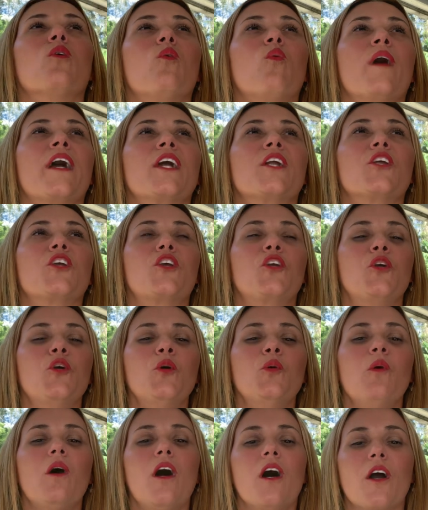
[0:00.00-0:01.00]
When
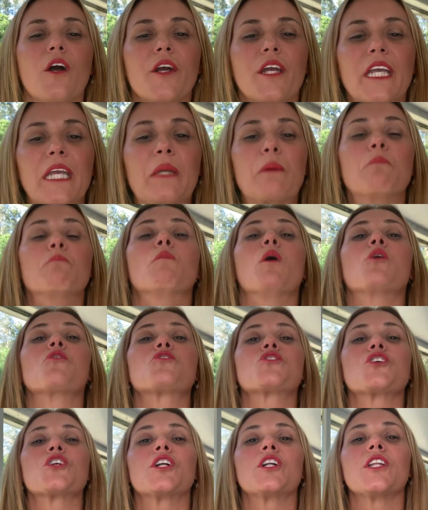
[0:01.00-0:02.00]
you are
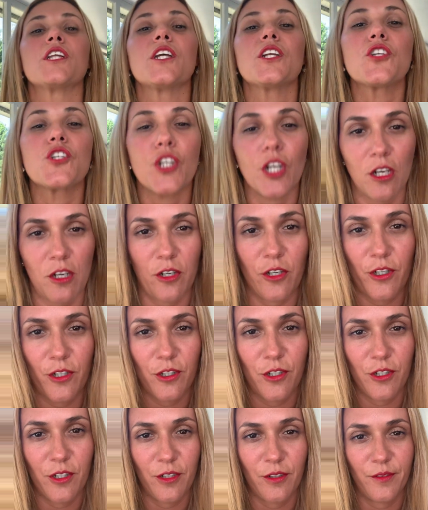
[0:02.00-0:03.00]
emotionally
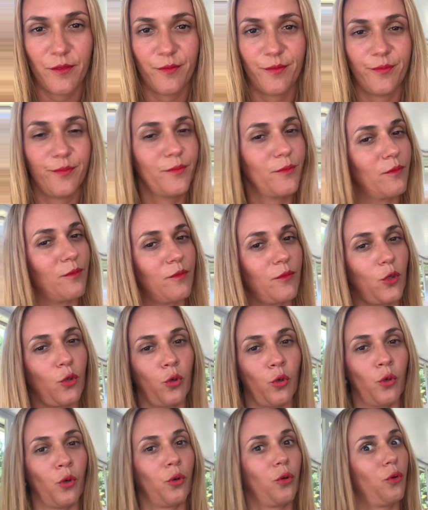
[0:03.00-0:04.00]
charged,
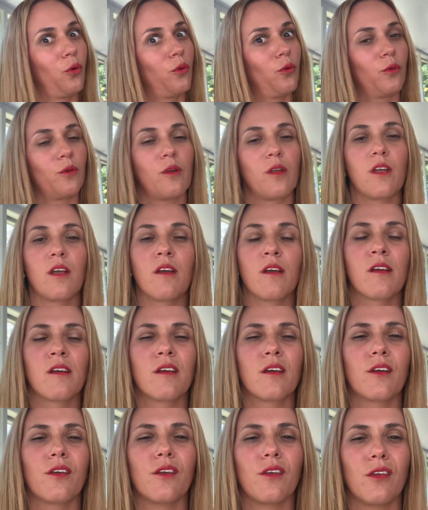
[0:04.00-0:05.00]
whew,
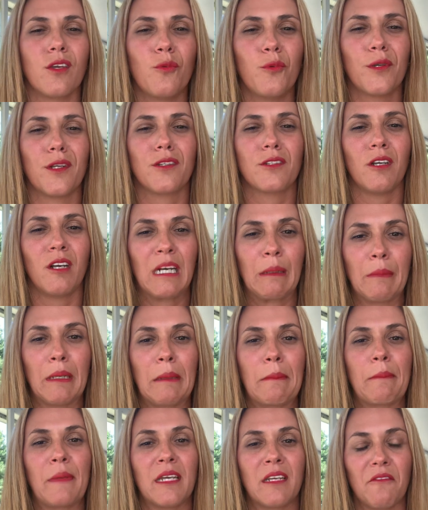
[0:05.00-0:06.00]
you want to talk
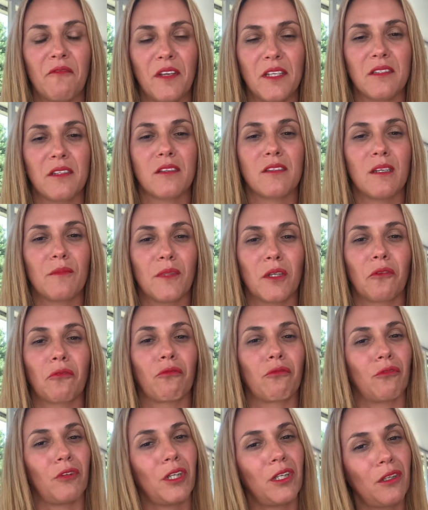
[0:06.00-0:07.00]
about manifesting
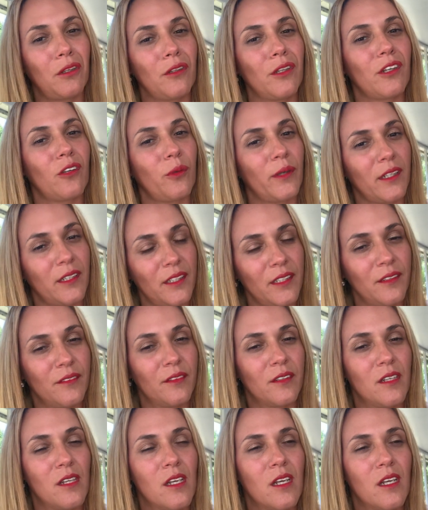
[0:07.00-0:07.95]
something really quickly?